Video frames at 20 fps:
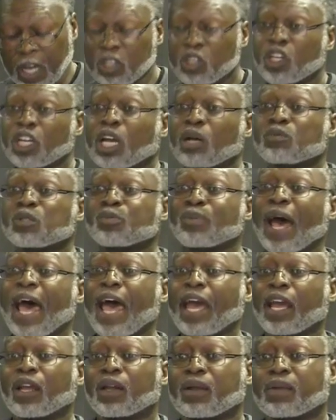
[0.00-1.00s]
She comes
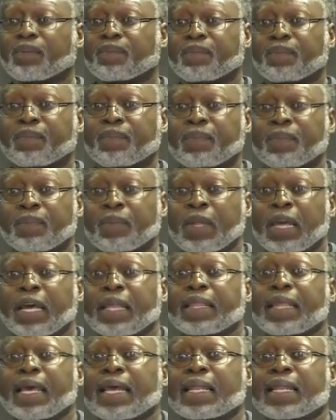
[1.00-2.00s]
back.
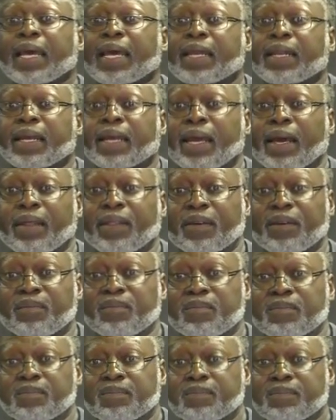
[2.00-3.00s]
They lay together.
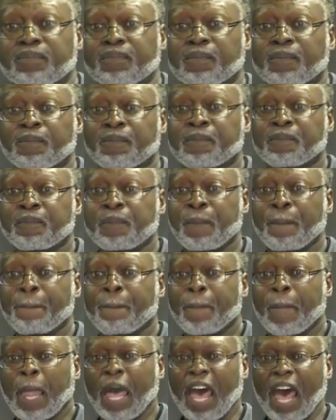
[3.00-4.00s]

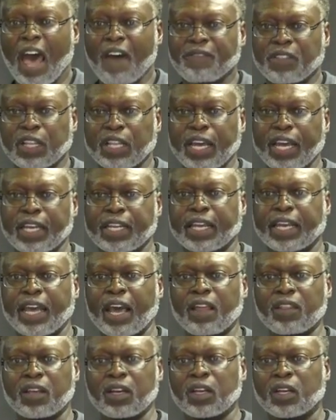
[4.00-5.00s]
After laying
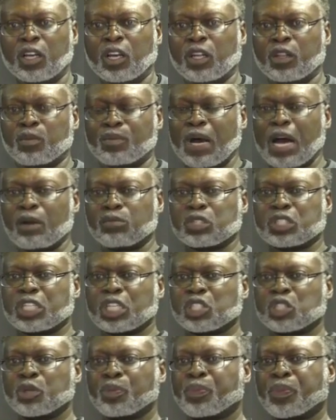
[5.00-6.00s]
together, the Bible
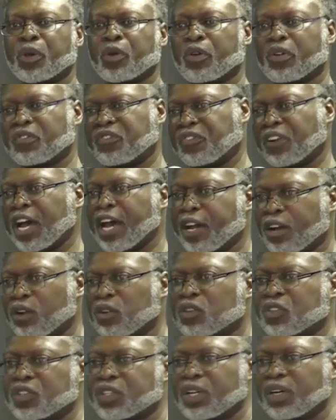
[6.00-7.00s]
says she purified
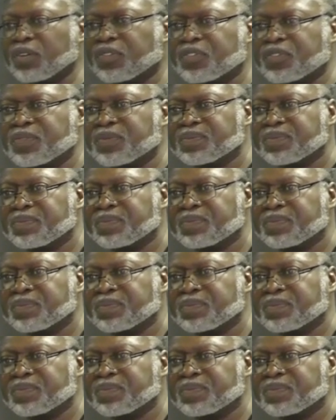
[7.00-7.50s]
herself,